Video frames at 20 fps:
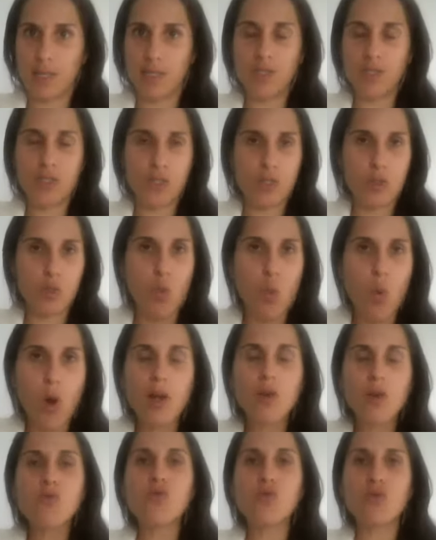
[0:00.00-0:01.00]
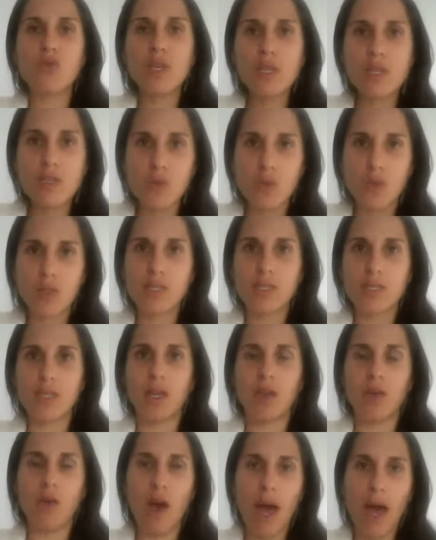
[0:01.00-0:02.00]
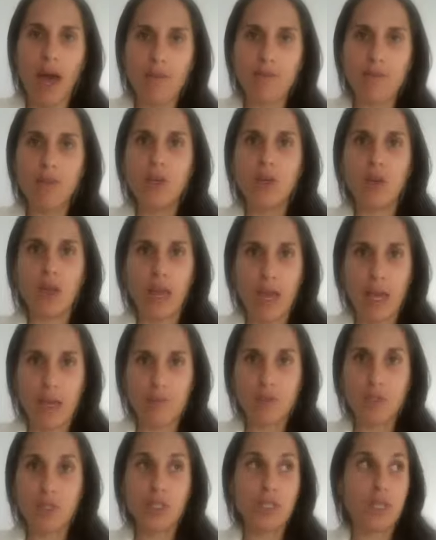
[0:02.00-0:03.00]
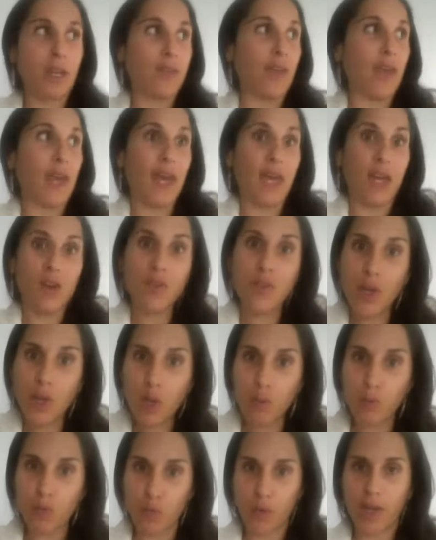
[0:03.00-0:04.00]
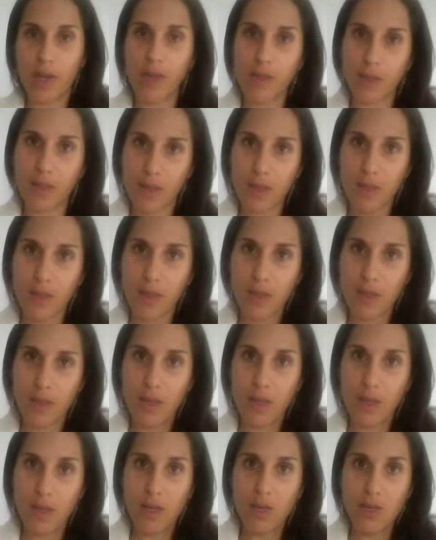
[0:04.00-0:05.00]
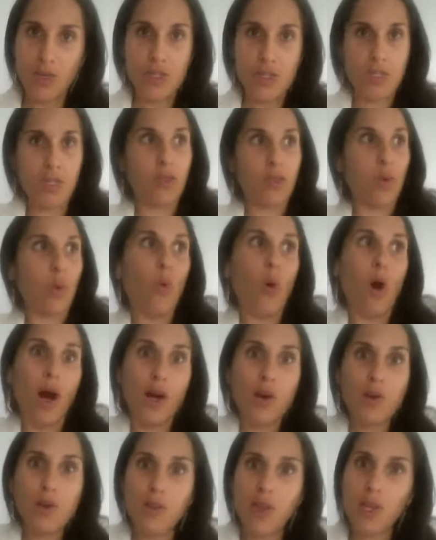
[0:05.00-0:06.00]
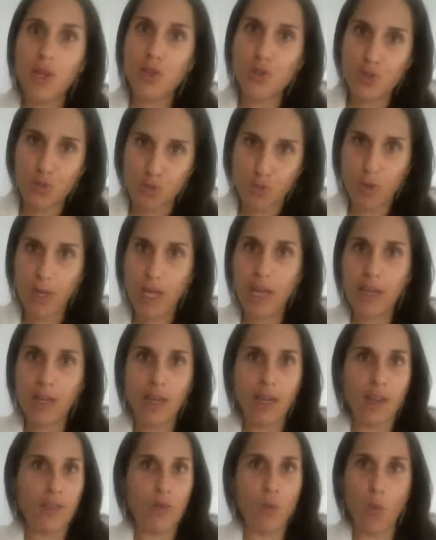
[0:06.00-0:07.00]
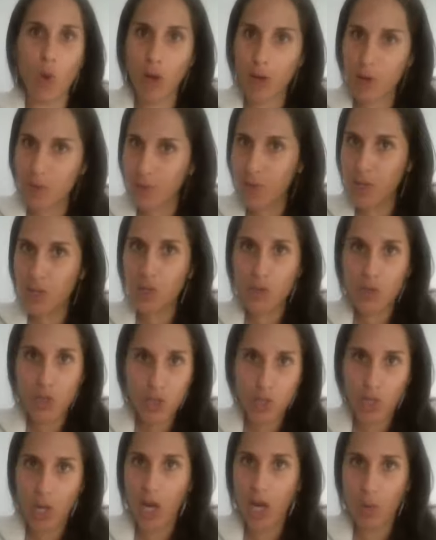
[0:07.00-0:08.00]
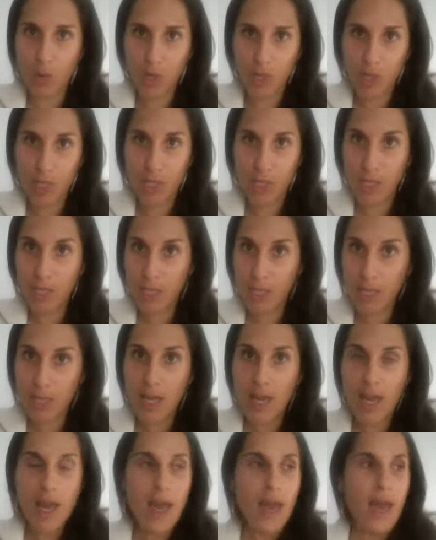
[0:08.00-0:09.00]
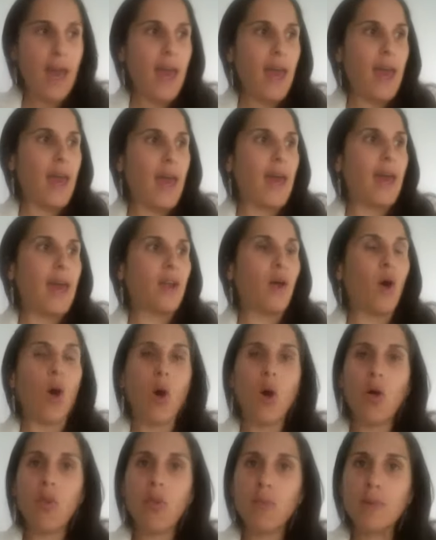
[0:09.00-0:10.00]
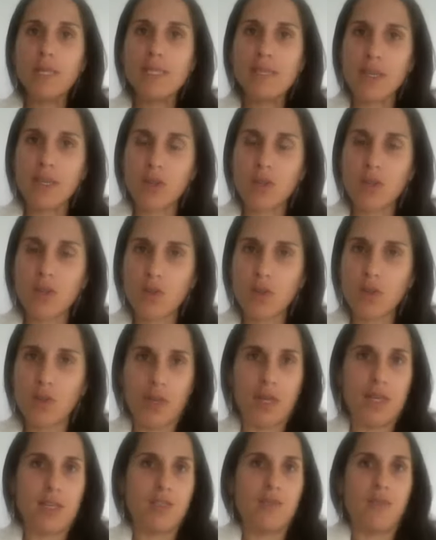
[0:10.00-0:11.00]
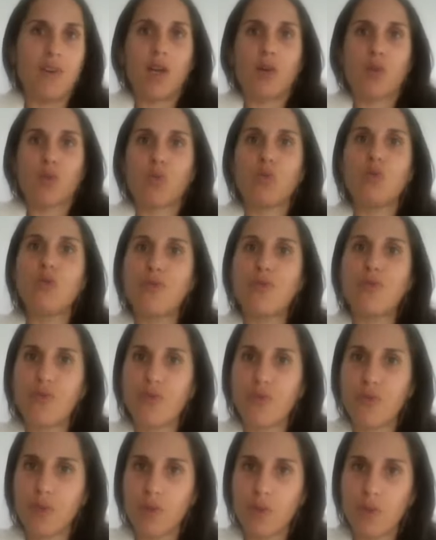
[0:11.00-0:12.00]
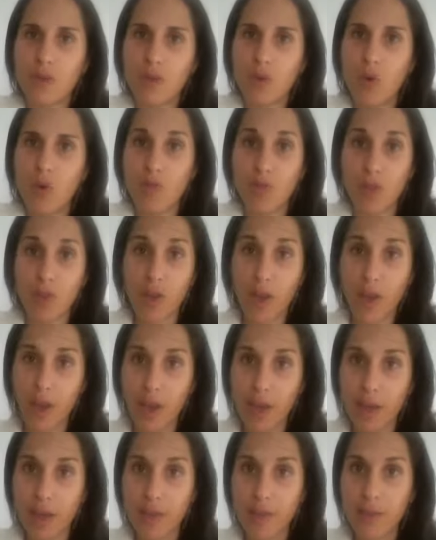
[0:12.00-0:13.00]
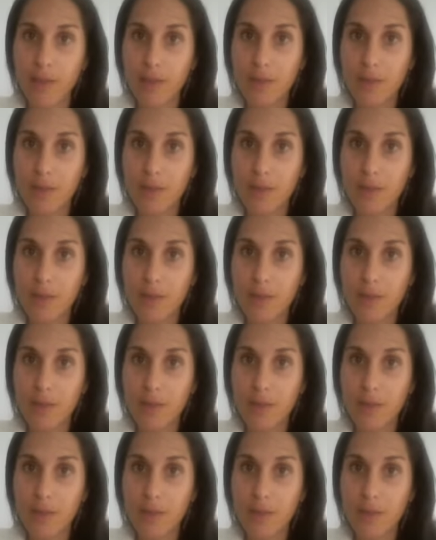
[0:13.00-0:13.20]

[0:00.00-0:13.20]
It's just one resource that you have in your life, just like the air that you breathe, just like the water that you drink and the water that you shower, and all the material things. You've got a roof over your head.